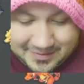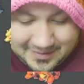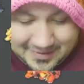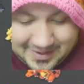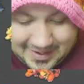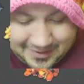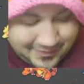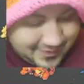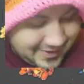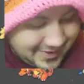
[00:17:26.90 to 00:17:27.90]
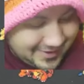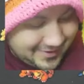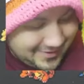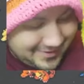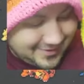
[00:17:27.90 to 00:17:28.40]
That is freaking
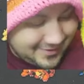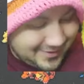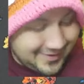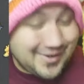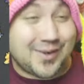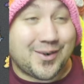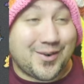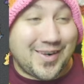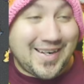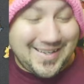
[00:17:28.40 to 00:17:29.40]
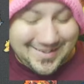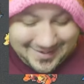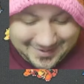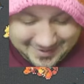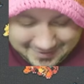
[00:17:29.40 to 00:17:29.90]
crazy.
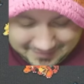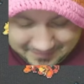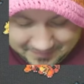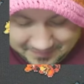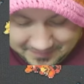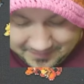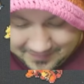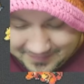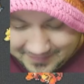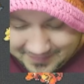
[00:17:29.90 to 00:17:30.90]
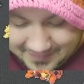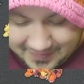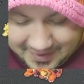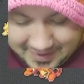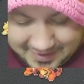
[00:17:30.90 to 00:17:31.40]

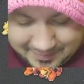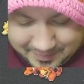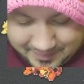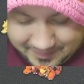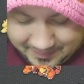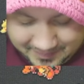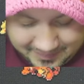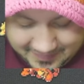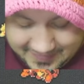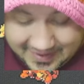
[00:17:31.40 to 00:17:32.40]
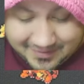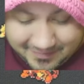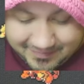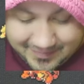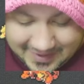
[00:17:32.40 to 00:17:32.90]
Right, that's
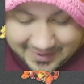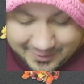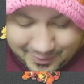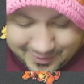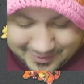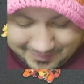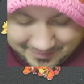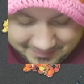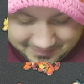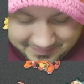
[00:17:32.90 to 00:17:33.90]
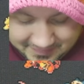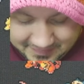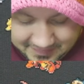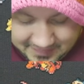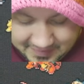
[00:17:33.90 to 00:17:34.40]
that's awesome.
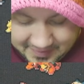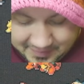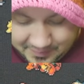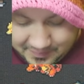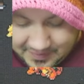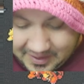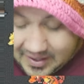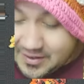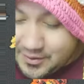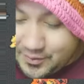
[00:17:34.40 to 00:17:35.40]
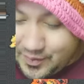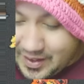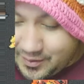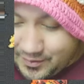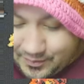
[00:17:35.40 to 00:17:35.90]
Now I got two Ray
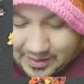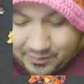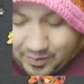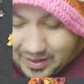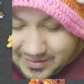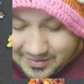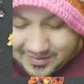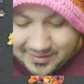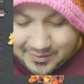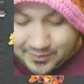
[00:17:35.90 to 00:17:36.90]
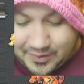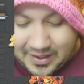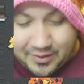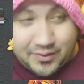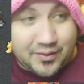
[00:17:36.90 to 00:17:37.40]
Rayquazas and two
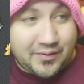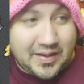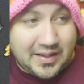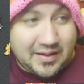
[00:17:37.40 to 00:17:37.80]
Kyogre V.